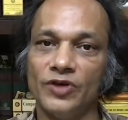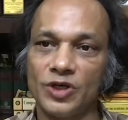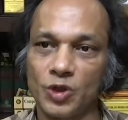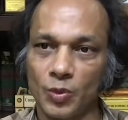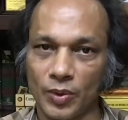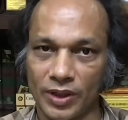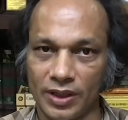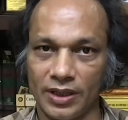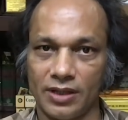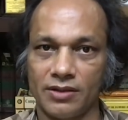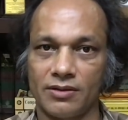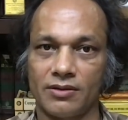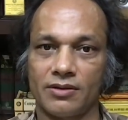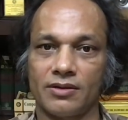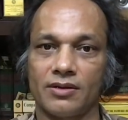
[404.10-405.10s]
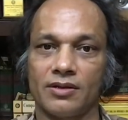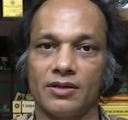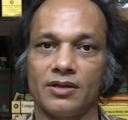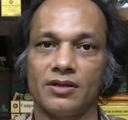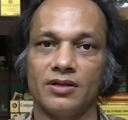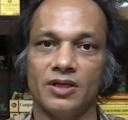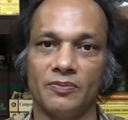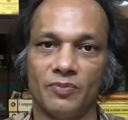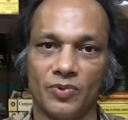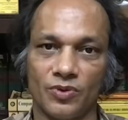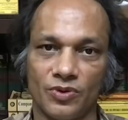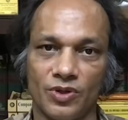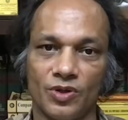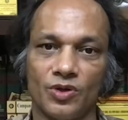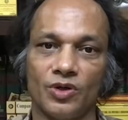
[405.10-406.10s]
which witness is
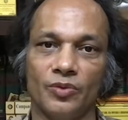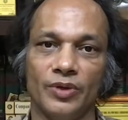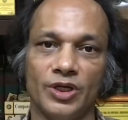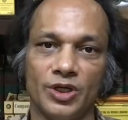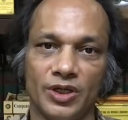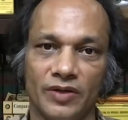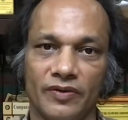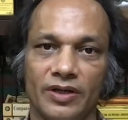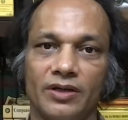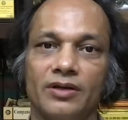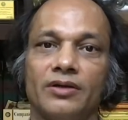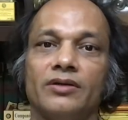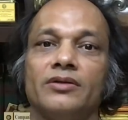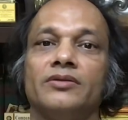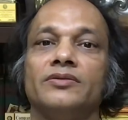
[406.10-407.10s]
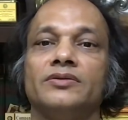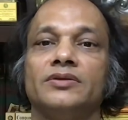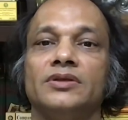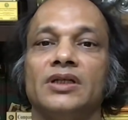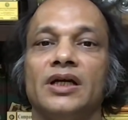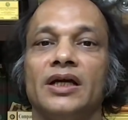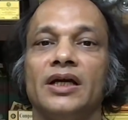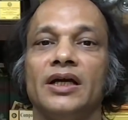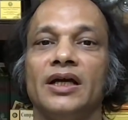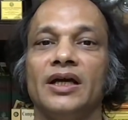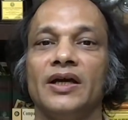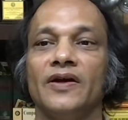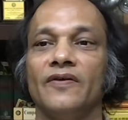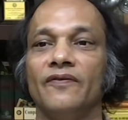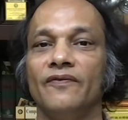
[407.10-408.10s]
deposing on which event,
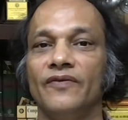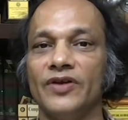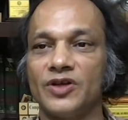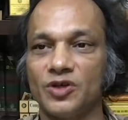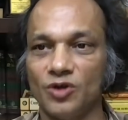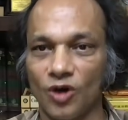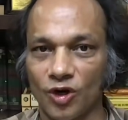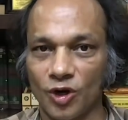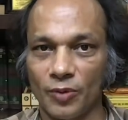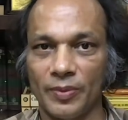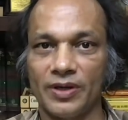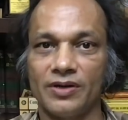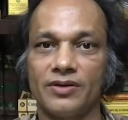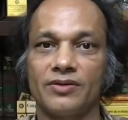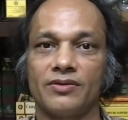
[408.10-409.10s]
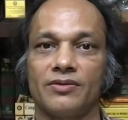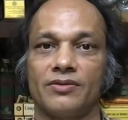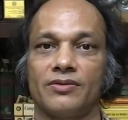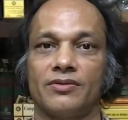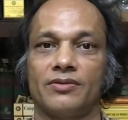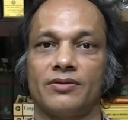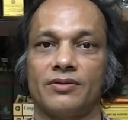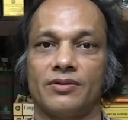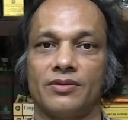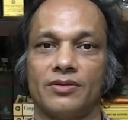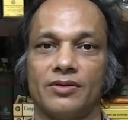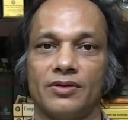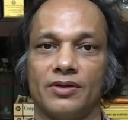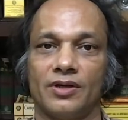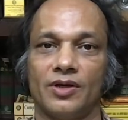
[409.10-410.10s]
which documents,
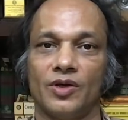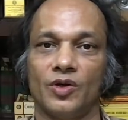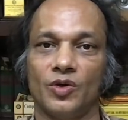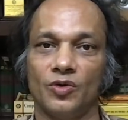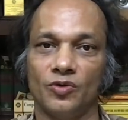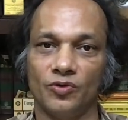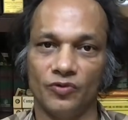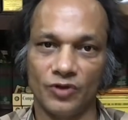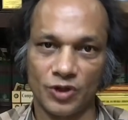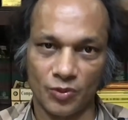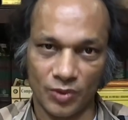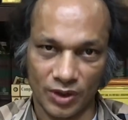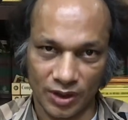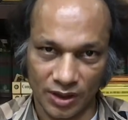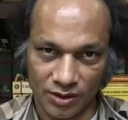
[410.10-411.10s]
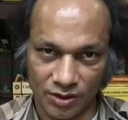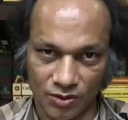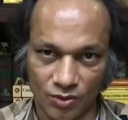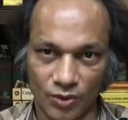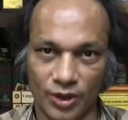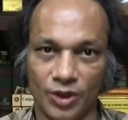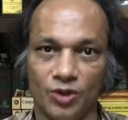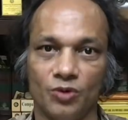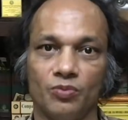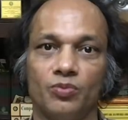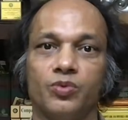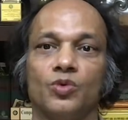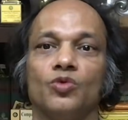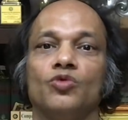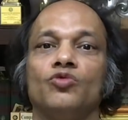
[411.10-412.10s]
which witness is going to
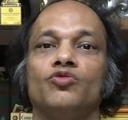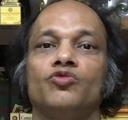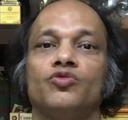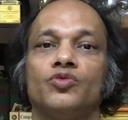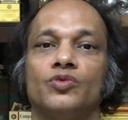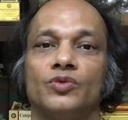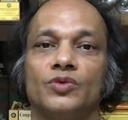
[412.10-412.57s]
prove.